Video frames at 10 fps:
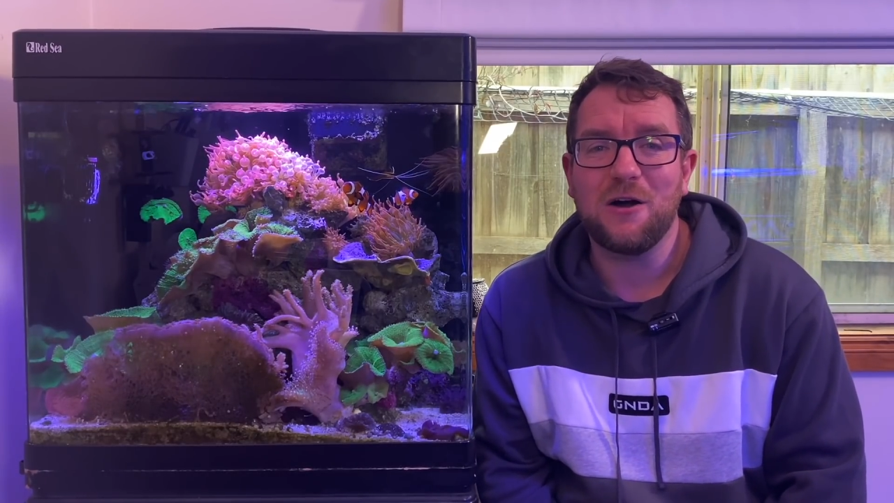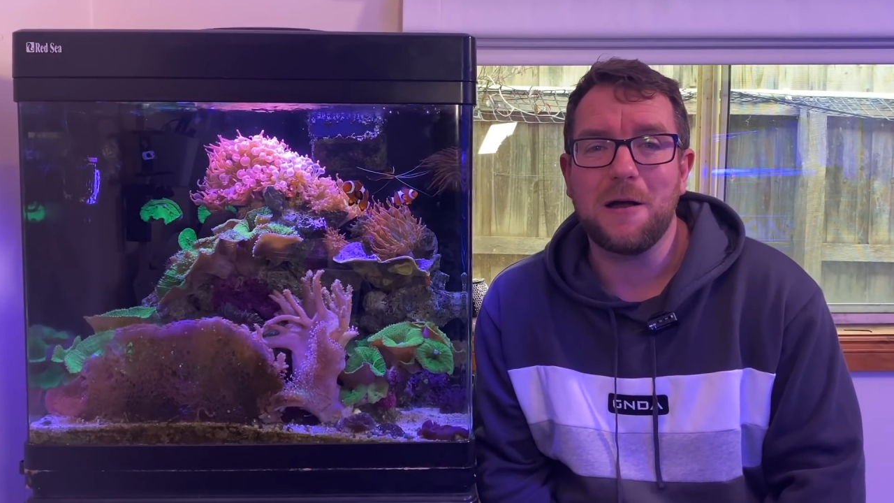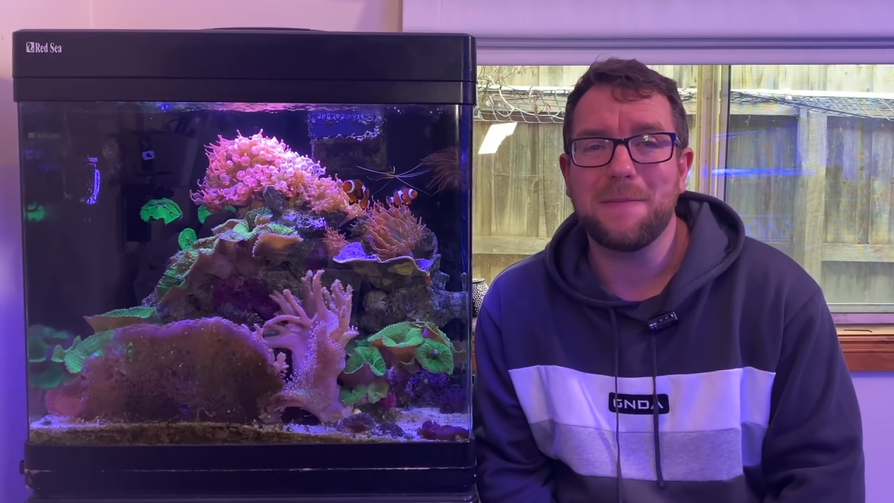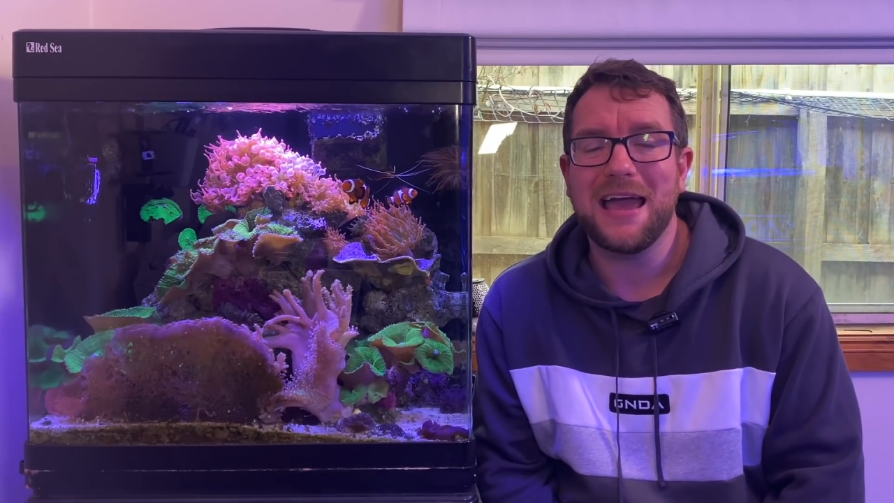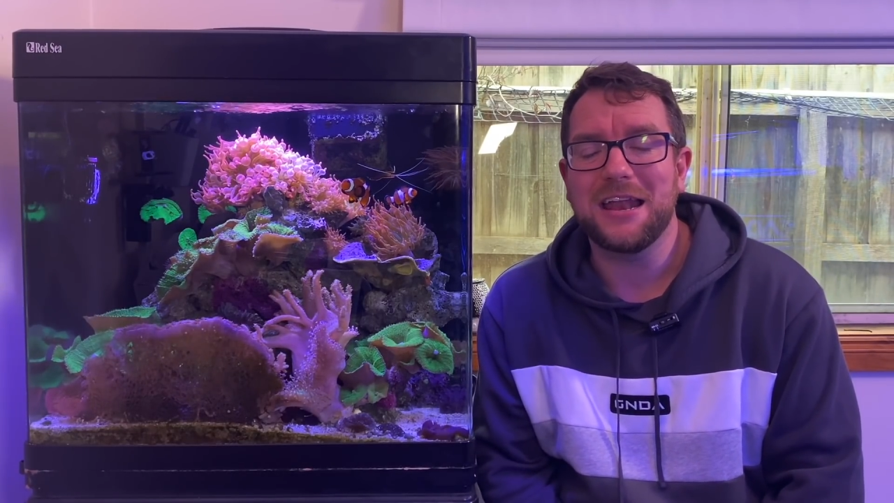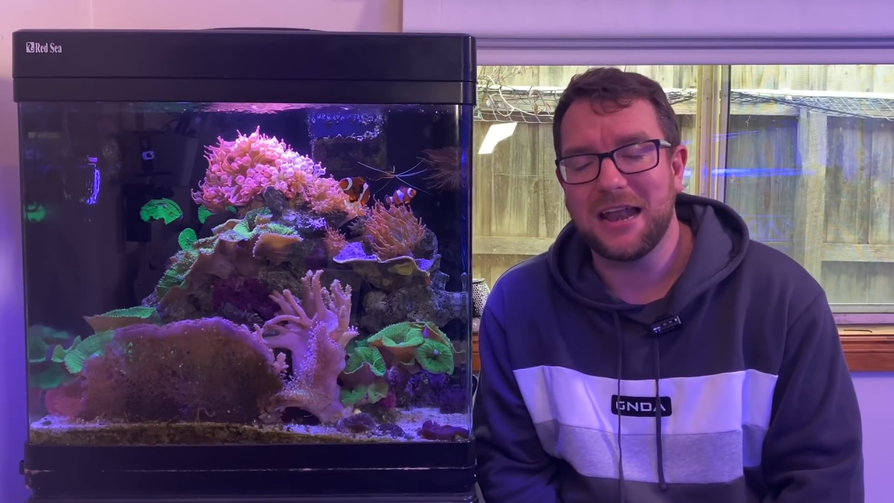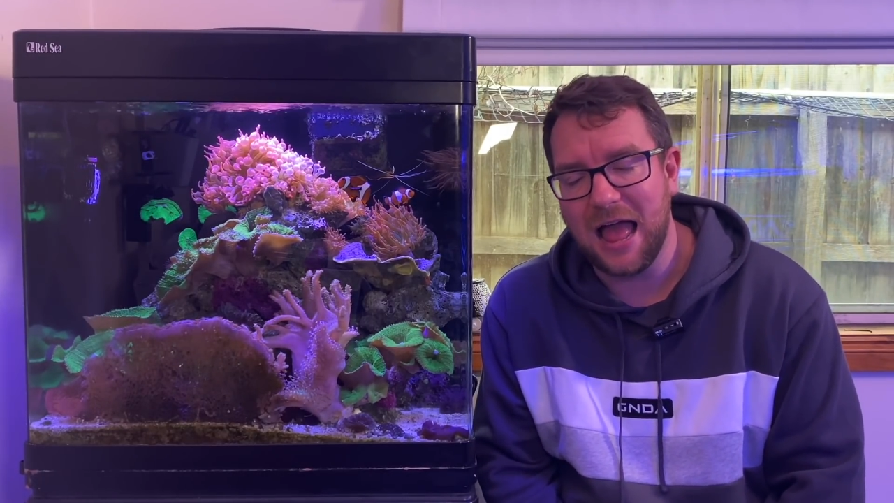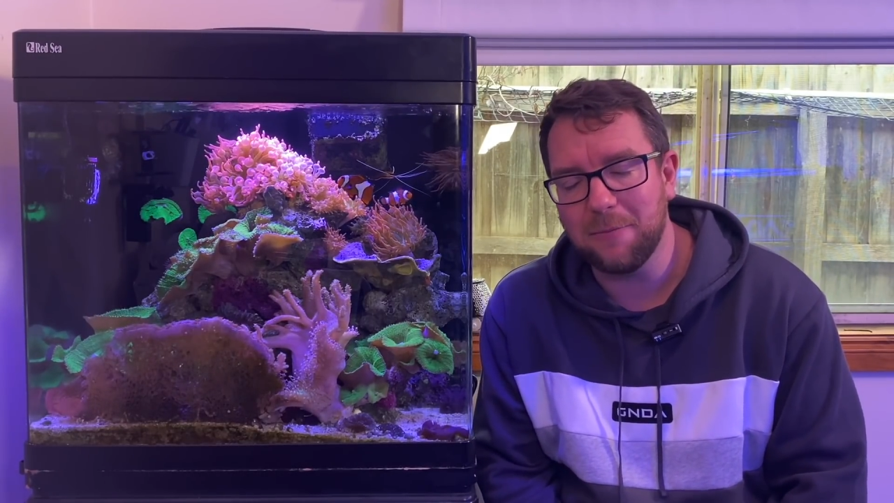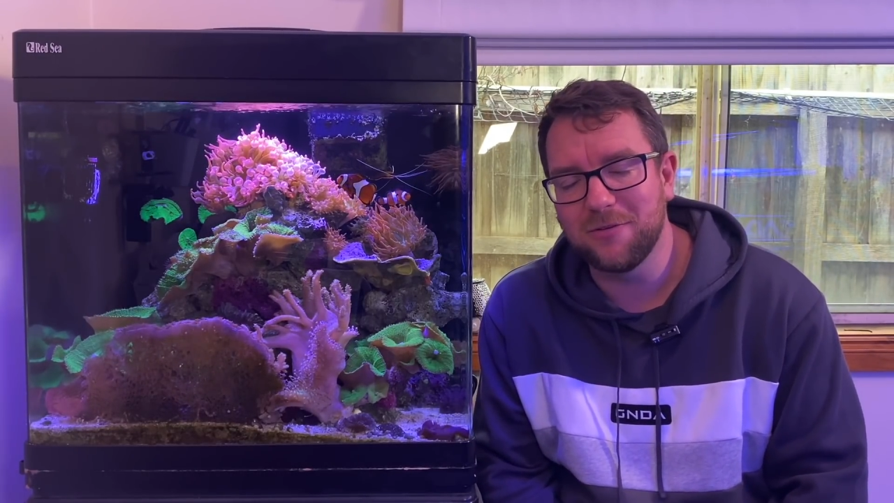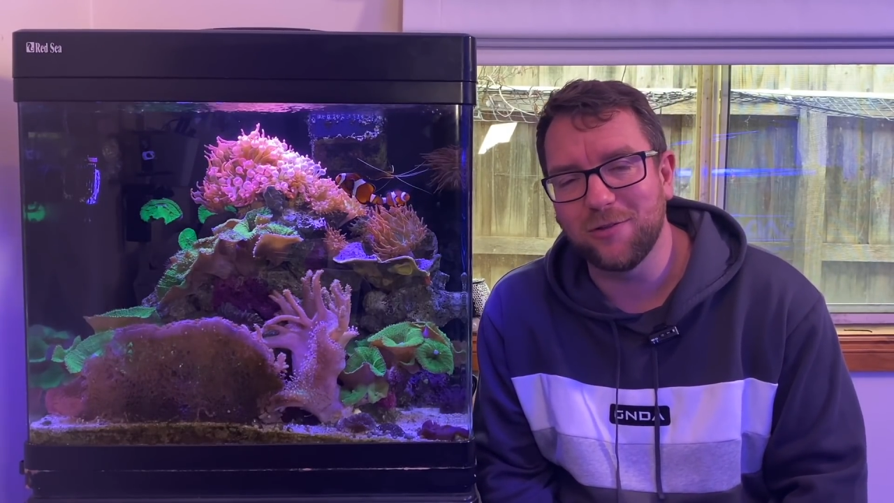I paid an
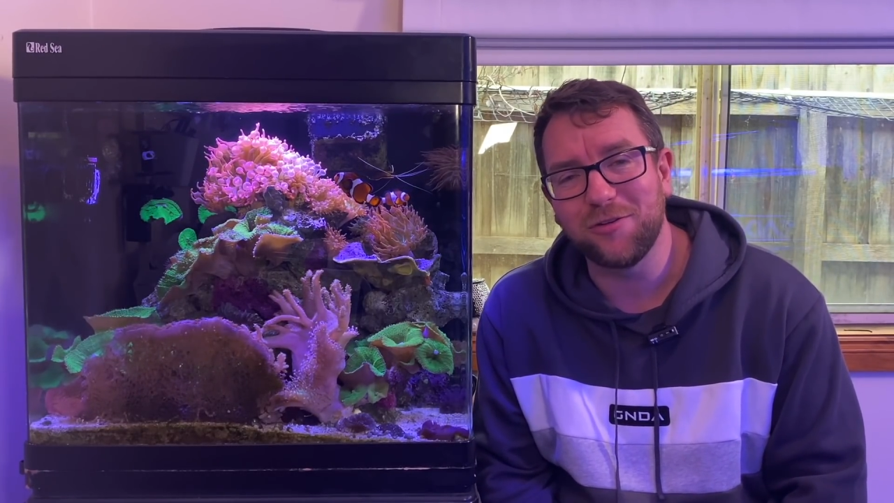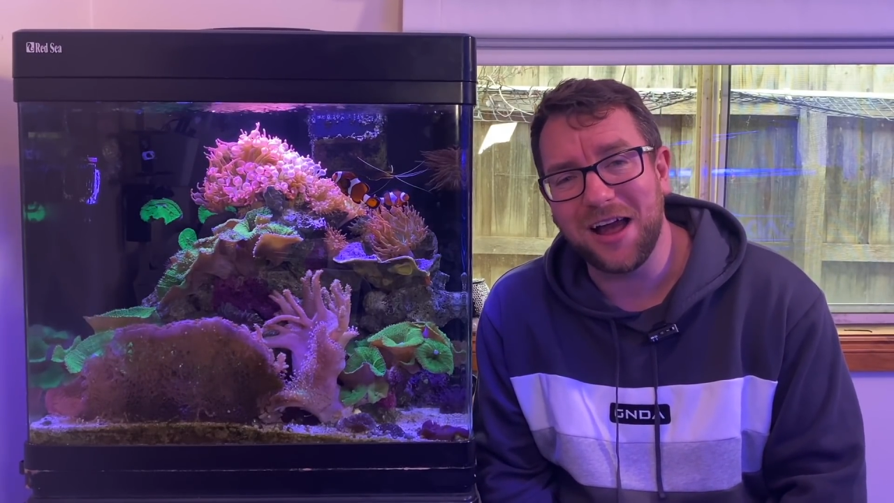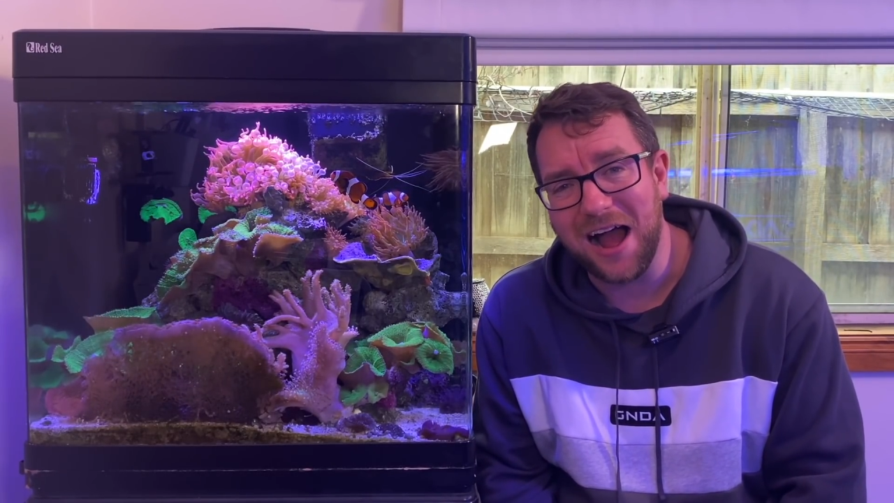absolute